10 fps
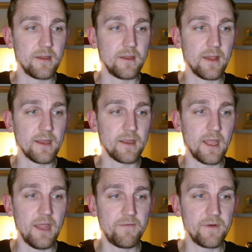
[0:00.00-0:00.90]
like
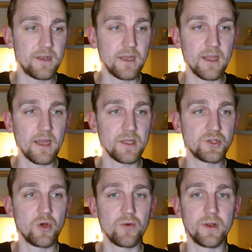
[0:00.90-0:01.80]
everything I
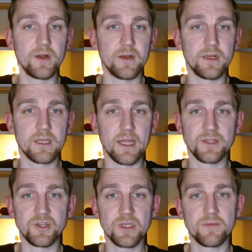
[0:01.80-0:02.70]
show there, it's
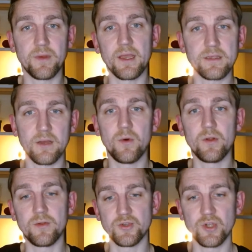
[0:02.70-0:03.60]
like just because I
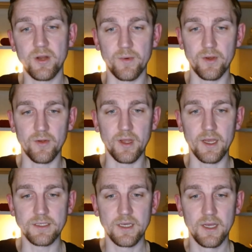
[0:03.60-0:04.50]
want to share with you
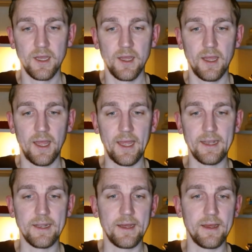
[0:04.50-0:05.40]
guys.
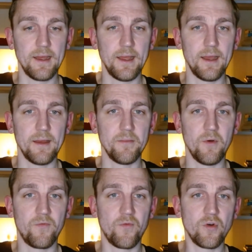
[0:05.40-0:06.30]
And
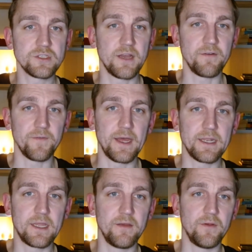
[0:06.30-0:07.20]
of course, I will
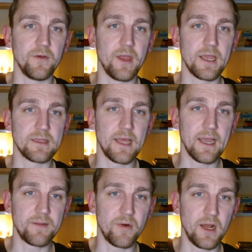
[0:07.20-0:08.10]
not give you
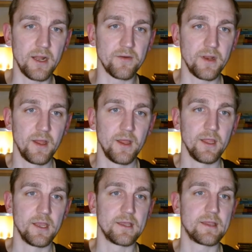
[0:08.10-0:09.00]
exact product,
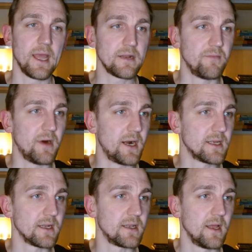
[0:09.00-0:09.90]
exact
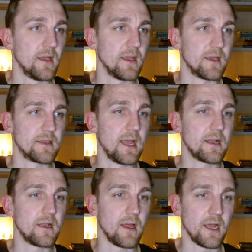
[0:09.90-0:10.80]
market,
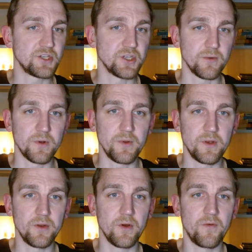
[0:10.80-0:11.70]
exact action what we
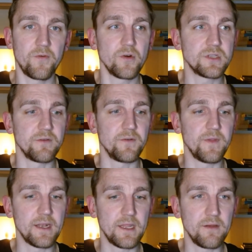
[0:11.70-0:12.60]
do. Of course, I will
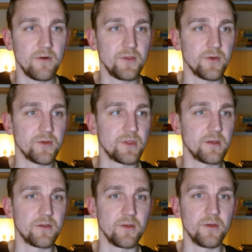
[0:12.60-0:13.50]
not give all those
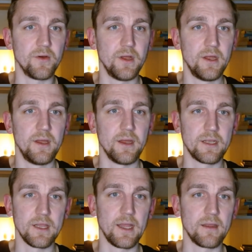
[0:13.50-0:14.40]
things to you.
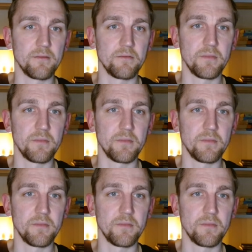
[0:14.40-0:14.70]
It's like